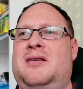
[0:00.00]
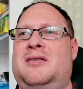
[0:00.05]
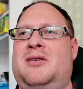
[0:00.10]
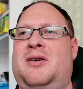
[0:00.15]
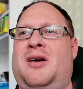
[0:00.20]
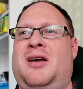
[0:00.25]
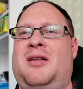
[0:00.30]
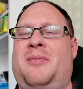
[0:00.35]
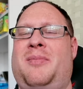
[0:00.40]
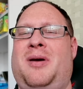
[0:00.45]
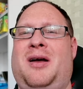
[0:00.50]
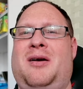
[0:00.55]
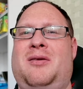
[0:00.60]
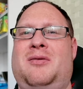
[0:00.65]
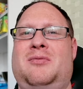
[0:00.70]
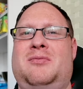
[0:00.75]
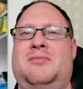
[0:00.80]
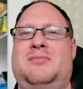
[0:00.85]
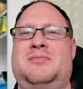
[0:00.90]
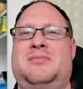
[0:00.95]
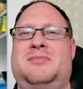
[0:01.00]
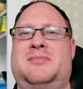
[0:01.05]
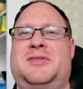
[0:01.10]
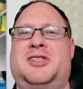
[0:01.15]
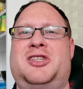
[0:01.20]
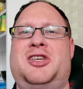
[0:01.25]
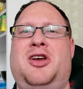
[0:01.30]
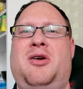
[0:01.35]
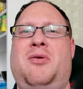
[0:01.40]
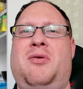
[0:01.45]
so I had about
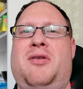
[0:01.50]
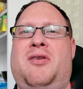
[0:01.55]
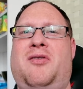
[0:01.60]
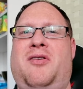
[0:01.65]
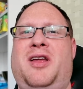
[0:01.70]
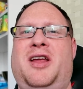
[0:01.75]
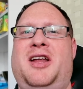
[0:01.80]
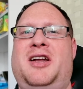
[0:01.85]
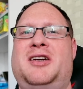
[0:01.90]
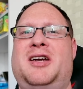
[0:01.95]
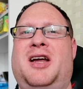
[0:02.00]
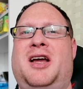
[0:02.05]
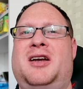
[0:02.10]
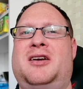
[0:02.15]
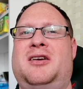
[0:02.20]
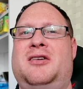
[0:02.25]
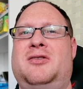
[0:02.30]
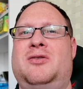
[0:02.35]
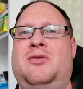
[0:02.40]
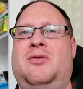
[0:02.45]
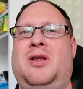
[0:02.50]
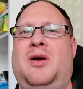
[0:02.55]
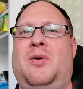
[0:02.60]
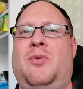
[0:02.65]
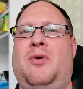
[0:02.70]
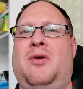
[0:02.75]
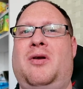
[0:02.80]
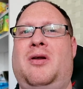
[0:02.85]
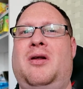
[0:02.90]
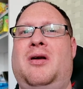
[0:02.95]
2 or 3 injections all in
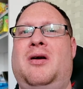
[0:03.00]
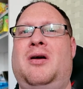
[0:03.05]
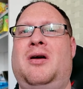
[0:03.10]
one